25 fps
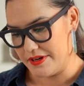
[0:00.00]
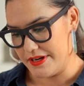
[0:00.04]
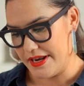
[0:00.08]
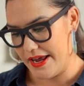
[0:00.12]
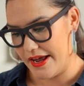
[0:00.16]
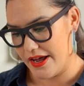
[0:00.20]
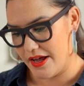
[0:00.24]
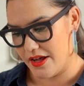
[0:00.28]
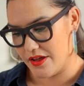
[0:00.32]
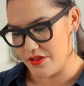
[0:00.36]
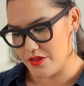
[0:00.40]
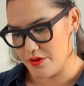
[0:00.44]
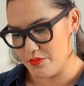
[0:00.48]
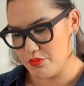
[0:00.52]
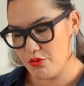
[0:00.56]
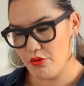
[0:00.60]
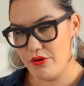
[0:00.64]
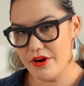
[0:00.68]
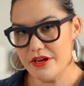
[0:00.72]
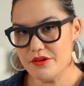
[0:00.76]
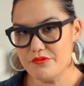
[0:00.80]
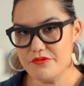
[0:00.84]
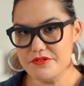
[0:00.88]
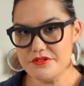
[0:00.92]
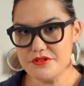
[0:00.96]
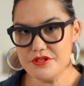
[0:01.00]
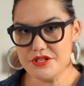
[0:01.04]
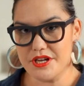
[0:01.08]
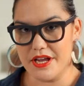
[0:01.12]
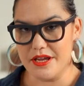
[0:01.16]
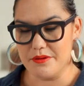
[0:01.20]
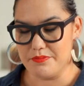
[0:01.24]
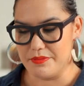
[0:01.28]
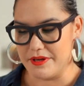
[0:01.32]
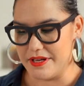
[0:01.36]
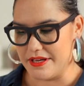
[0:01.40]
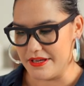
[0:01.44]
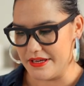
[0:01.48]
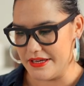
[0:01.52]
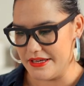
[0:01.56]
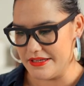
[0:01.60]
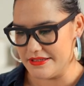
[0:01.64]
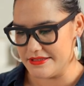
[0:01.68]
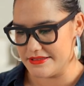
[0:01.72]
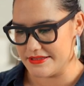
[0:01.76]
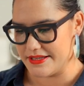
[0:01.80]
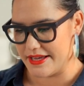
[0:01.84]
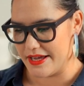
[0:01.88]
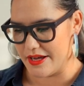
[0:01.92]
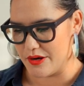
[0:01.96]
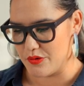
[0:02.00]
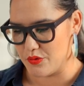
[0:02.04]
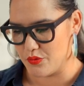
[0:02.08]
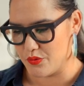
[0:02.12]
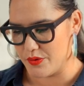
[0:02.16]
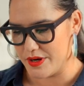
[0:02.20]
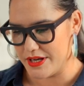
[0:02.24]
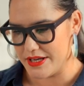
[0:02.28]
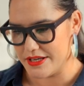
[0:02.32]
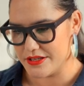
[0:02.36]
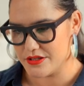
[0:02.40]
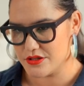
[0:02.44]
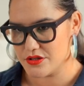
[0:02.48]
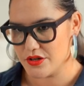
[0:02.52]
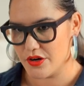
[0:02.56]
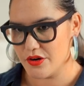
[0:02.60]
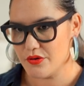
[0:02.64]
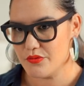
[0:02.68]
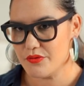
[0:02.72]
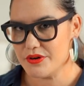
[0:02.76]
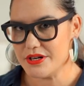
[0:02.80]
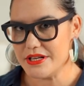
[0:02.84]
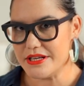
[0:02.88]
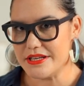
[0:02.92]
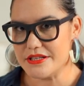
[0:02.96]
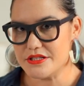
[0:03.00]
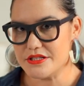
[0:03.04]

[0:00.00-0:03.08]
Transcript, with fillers: Now the point with shaping is that we don't want to